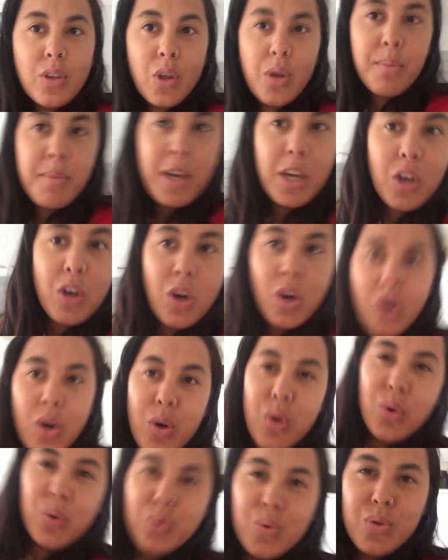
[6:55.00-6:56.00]
Look at my
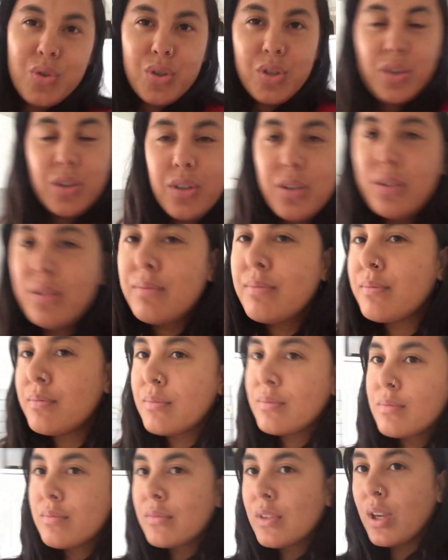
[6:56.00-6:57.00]
cold
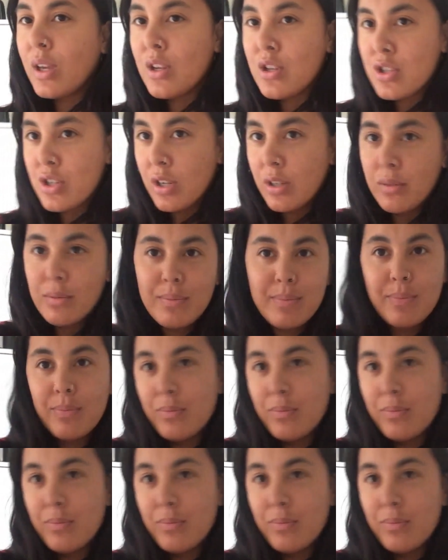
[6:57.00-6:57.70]
kitchen.